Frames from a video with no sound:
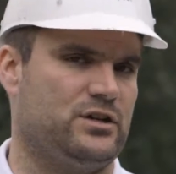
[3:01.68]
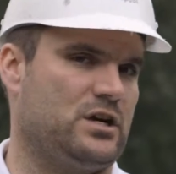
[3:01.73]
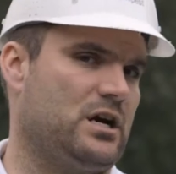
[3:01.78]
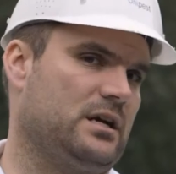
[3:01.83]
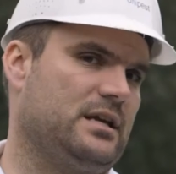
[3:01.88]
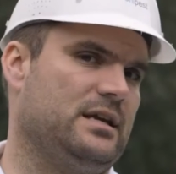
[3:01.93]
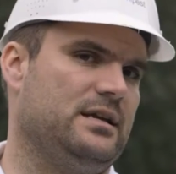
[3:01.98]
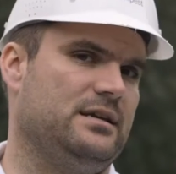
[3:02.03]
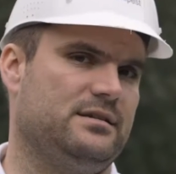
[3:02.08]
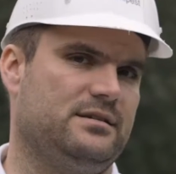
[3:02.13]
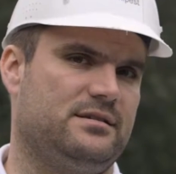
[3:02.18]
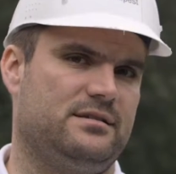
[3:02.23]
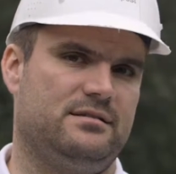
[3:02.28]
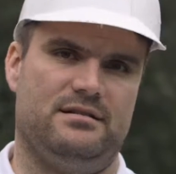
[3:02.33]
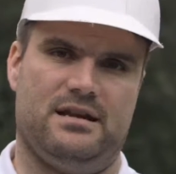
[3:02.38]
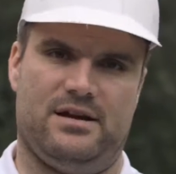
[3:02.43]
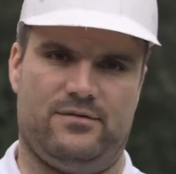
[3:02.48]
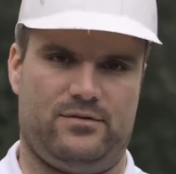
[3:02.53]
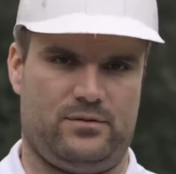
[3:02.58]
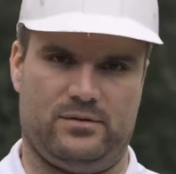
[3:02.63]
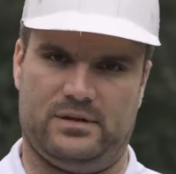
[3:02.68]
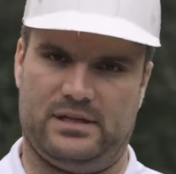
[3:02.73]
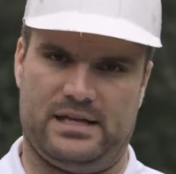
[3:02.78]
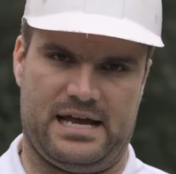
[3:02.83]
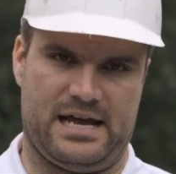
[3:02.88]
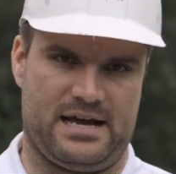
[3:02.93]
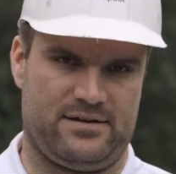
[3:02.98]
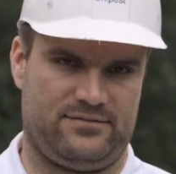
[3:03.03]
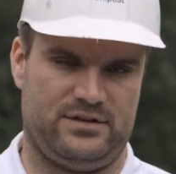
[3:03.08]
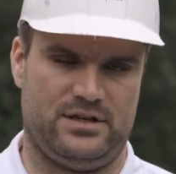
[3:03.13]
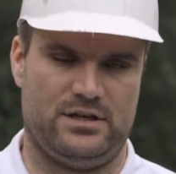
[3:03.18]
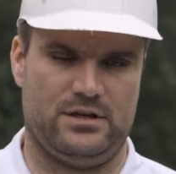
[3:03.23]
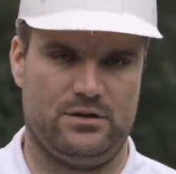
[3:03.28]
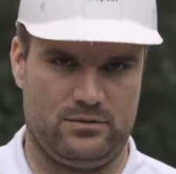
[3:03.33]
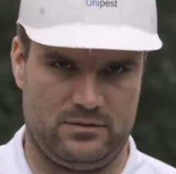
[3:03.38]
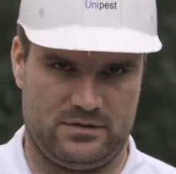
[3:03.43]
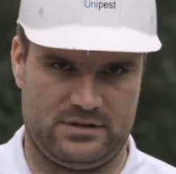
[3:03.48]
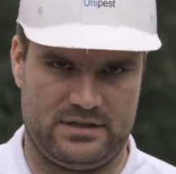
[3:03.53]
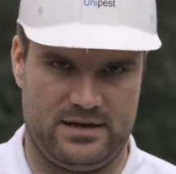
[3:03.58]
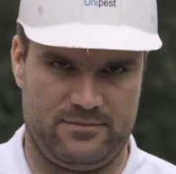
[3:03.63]
jockeys never really have to
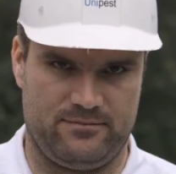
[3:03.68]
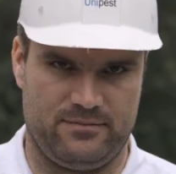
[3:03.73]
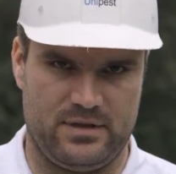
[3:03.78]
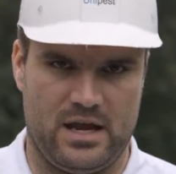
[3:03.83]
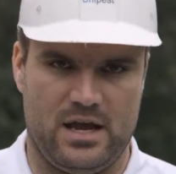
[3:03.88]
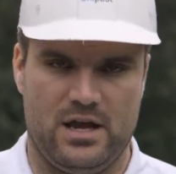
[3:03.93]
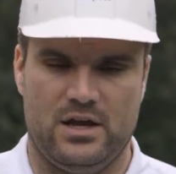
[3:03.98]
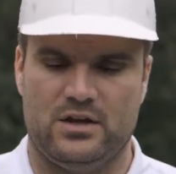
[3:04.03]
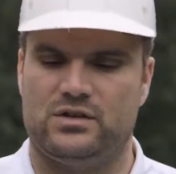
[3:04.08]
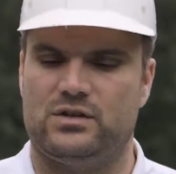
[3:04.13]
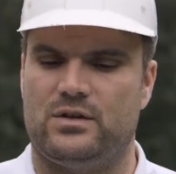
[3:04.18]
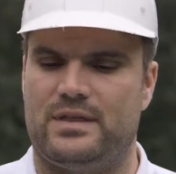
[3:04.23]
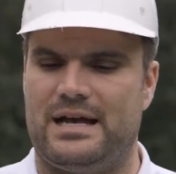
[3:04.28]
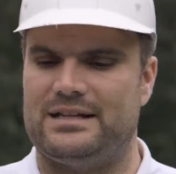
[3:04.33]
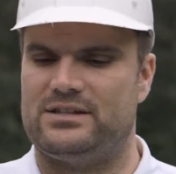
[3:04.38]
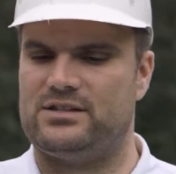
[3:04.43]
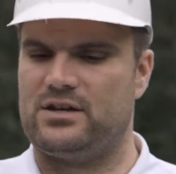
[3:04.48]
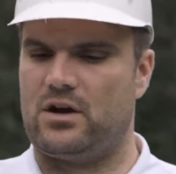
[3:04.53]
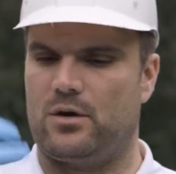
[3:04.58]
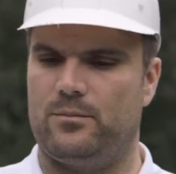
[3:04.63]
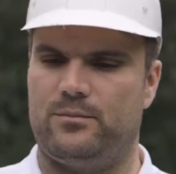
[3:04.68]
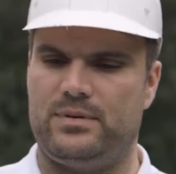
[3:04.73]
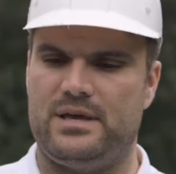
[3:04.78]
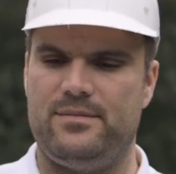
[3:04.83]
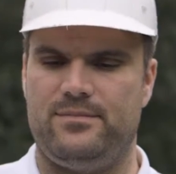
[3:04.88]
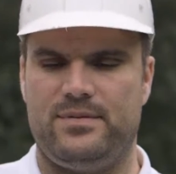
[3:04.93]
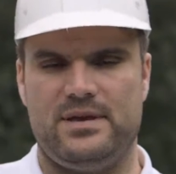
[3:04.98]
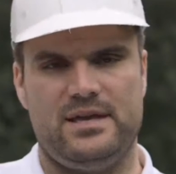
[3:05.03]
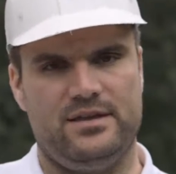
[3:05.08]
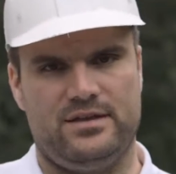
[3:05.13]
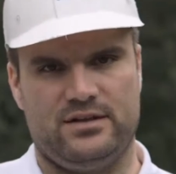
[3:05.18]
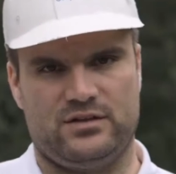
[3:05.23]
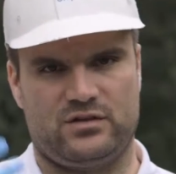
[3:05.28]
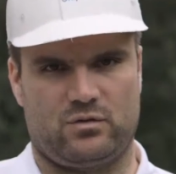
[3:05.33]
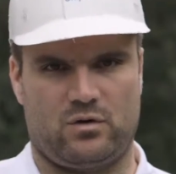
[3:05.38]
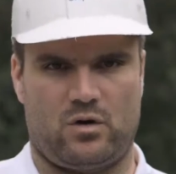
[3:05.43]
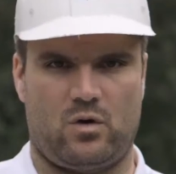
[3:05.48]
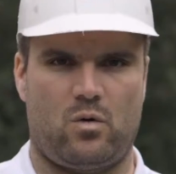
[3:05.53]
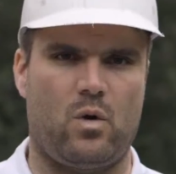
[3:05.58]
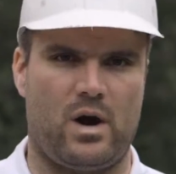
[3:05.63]
use them. So that's our PPE that's
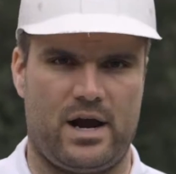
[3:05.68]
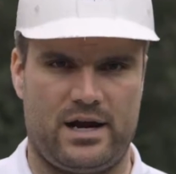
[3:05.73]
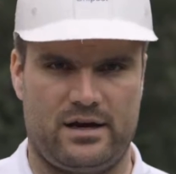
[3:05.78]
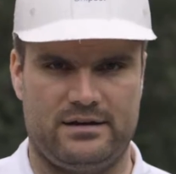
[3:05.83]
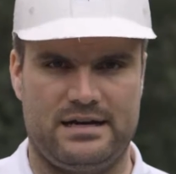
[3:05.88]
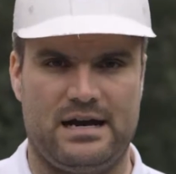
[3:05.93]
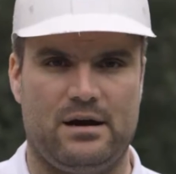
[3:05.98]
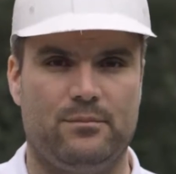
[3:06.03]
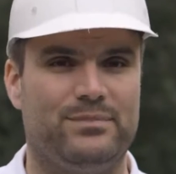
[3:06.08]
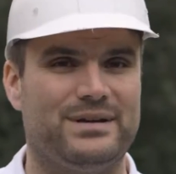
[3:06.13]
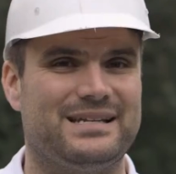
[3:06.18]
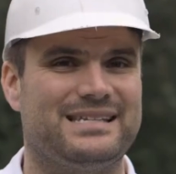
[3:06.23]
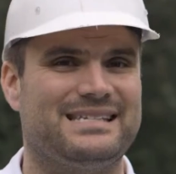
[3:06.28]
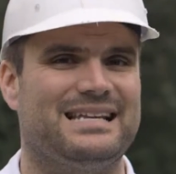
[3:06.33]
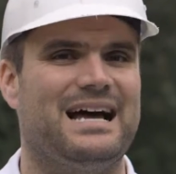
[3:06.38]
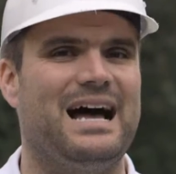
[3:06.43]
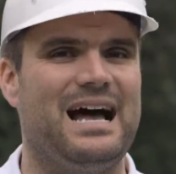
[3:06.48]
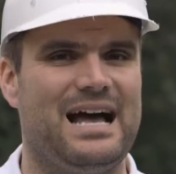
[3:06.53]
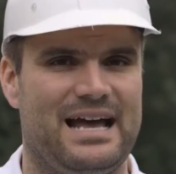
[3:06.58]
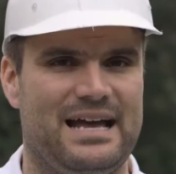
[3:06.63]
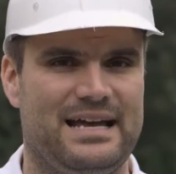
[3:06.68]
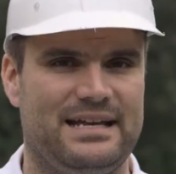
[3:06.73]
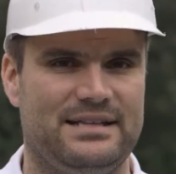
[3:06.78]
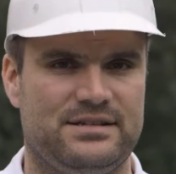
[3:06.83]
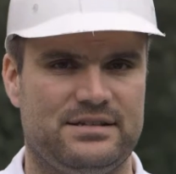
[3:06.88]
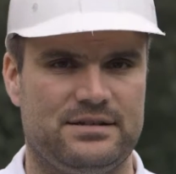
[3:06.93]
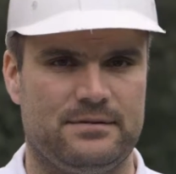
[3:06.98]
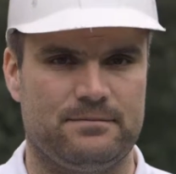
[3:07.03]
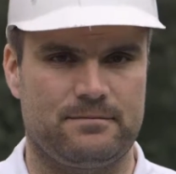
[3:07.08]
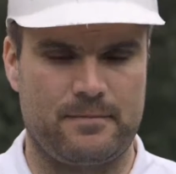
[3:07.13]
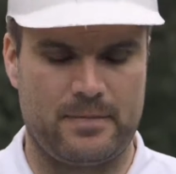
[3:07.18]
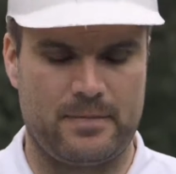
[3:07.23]
required. Now, besides